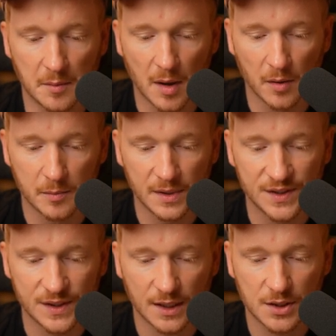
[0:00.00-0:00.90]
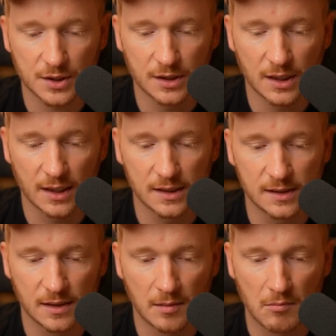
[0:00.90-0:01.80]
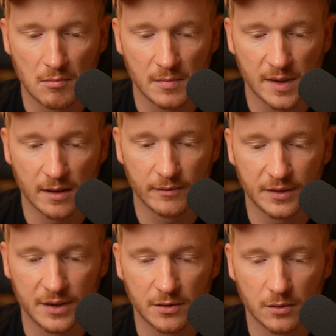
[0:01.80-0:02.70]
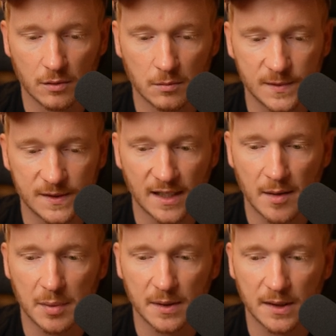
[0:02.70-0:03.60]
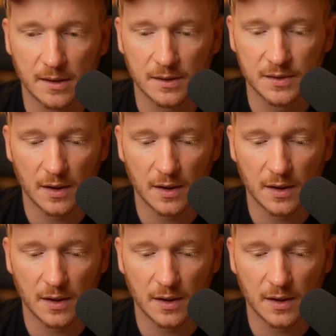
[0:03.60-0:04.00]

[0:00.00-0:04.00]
about me section and some video sample here. So